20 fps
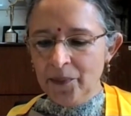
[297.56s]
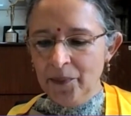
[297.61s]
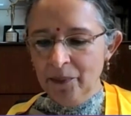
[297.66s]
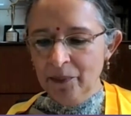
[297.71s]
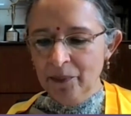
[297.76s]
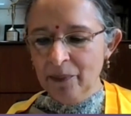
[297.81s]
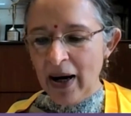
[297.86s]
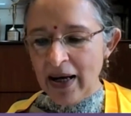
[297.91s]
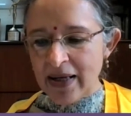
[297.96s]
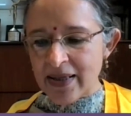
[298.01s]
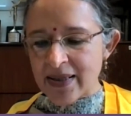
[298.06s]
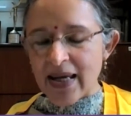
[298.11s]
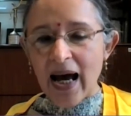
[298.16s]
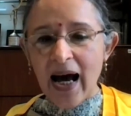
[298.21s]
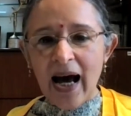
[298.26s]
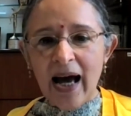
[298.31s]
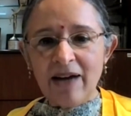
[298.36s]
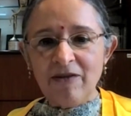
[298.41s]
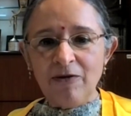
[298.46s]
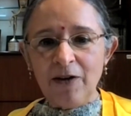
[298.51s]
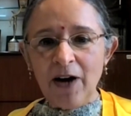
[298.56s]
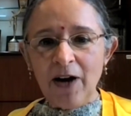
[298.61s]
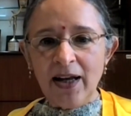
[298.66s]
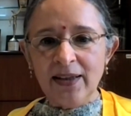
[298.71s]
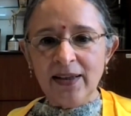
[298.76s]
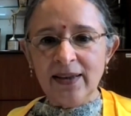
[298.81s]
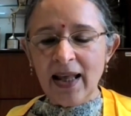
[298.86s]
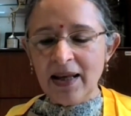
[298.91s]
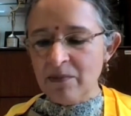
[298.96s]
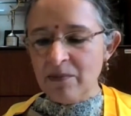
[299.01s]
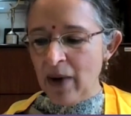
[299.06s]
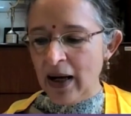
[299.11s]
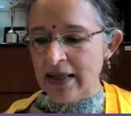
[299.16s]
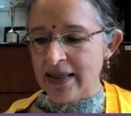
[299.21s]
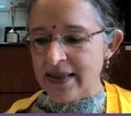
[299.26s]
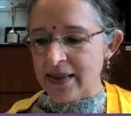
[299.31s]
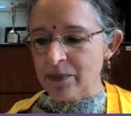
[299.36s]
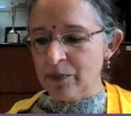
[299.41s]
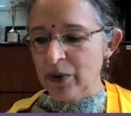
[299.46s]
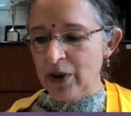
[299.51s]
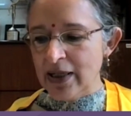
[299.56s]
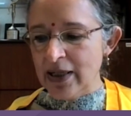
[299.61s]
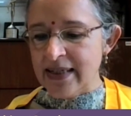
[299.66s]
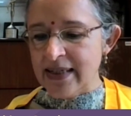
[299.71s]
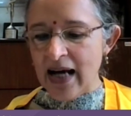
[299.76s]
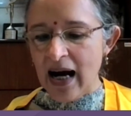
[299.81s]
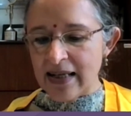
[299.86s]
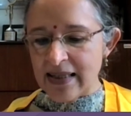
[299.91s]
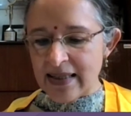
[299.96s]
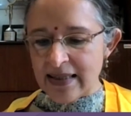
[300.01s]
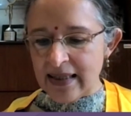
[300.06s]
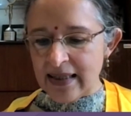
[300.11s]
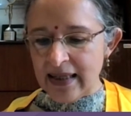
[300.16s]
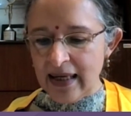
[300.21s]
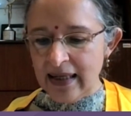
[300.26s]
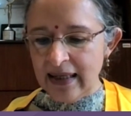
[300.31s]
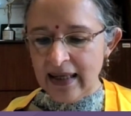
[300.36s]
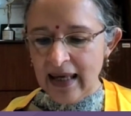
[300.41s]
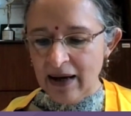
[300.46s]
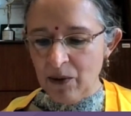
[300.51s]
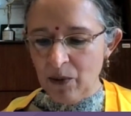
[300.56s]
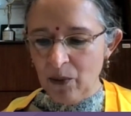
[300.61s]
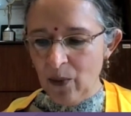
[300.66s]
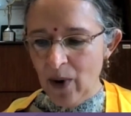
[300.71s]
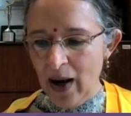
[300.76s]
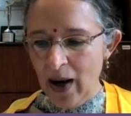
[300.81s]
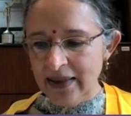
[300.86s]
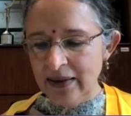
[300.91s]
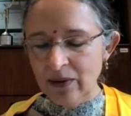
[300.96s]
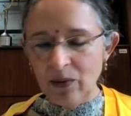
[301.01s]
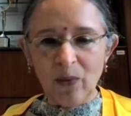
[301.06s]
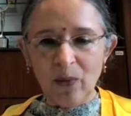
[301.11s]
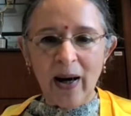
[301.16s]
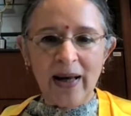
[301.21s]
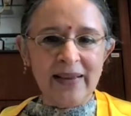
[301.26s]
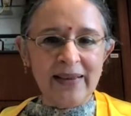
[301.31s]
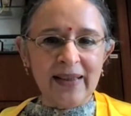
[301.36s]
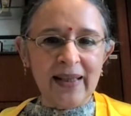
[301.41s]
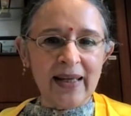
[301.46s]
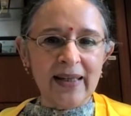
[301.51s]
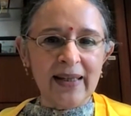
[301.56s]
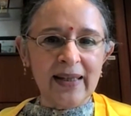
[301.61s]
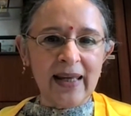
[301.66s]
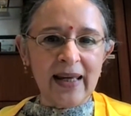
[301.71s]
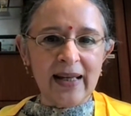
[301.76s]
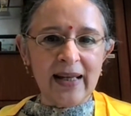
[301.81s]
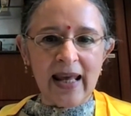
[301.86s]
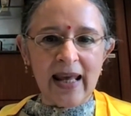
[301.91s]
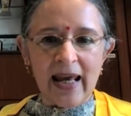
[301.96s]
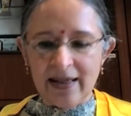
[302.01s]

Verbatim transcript: But I find that multiple tasking can one one thing can